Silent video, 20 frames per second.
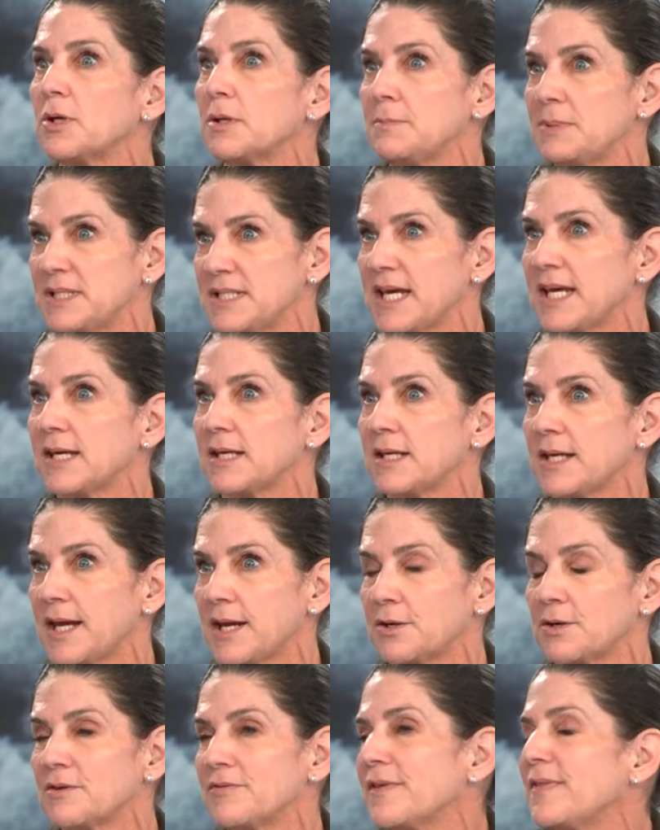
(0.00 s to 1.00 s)
can be taken
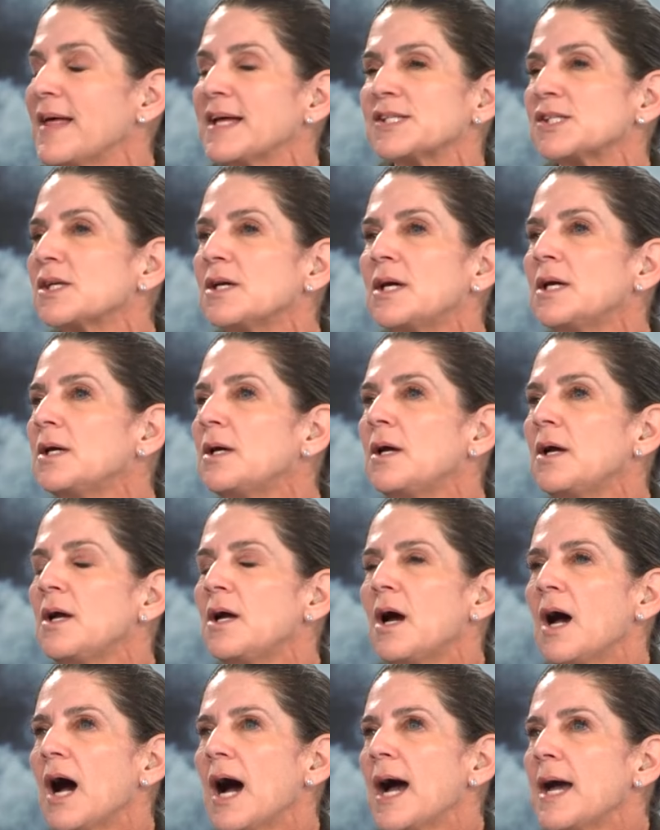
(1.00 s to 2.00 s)
care of. And that's,
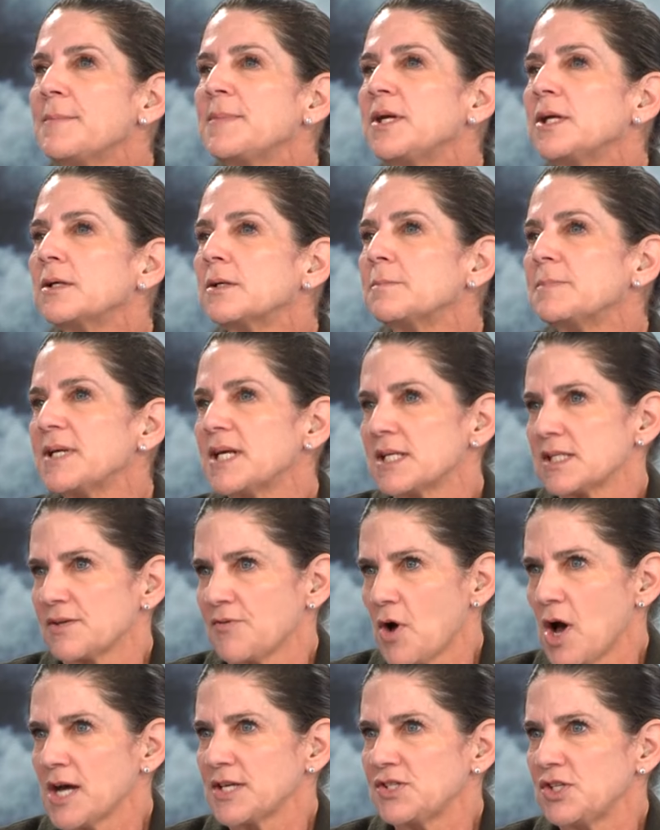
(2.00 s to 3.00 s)
I'm here because
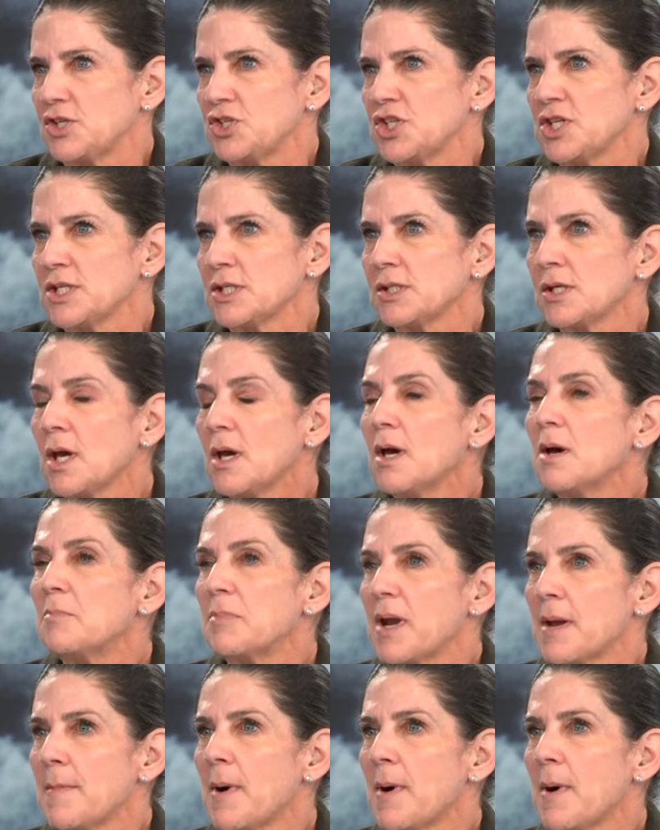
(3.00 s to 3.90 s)
of hostages, but